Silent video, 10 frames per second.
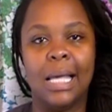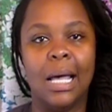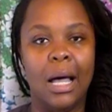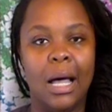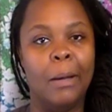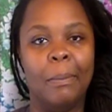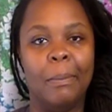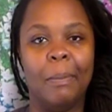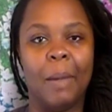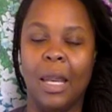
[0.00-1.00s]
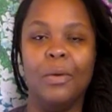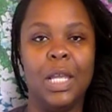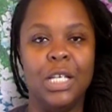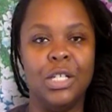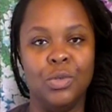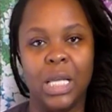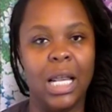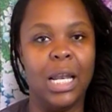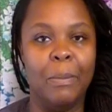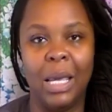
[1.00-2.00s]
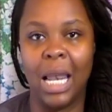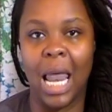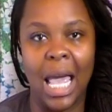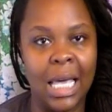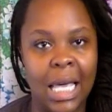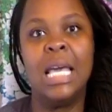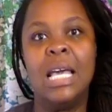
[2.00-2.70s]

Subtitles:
I don't need you telling me like